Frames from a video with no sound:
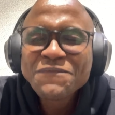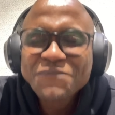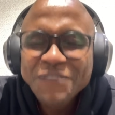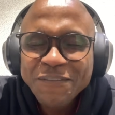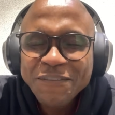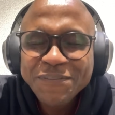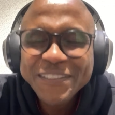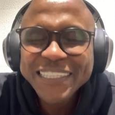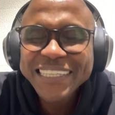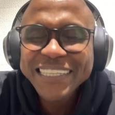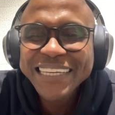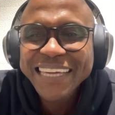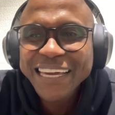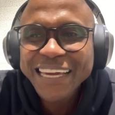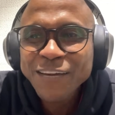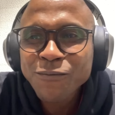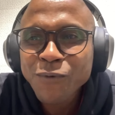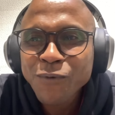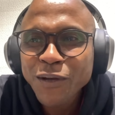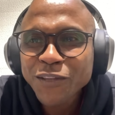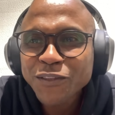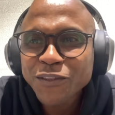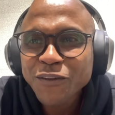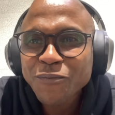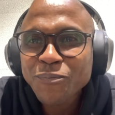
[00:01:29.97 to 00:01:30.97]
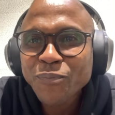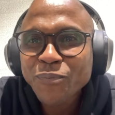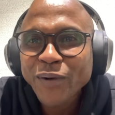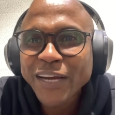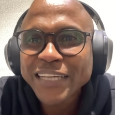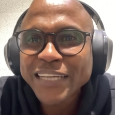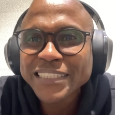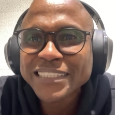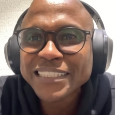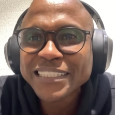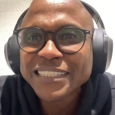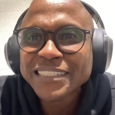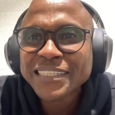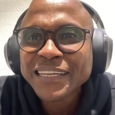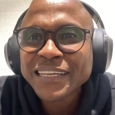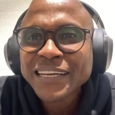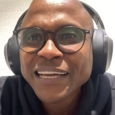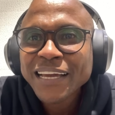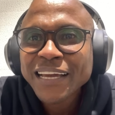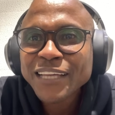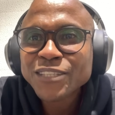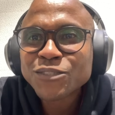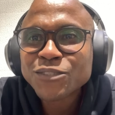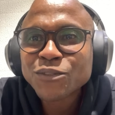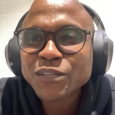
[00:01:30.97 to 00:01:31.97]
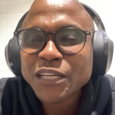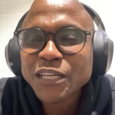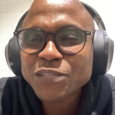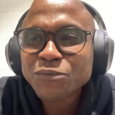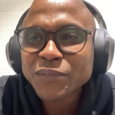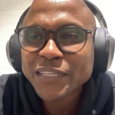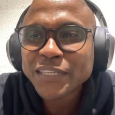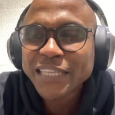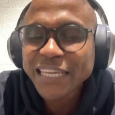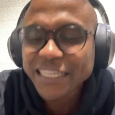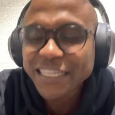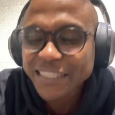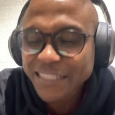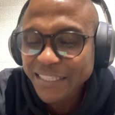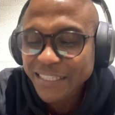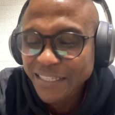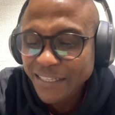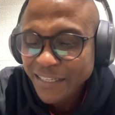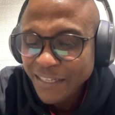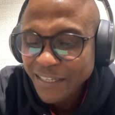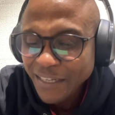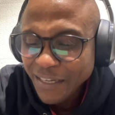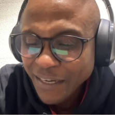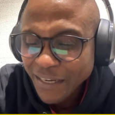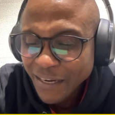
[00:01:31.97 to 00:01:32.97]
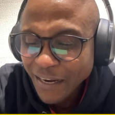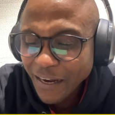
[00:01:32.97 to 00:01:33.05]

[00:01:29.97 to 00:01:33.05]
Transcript: 50K worth of prizes as soon as we get there.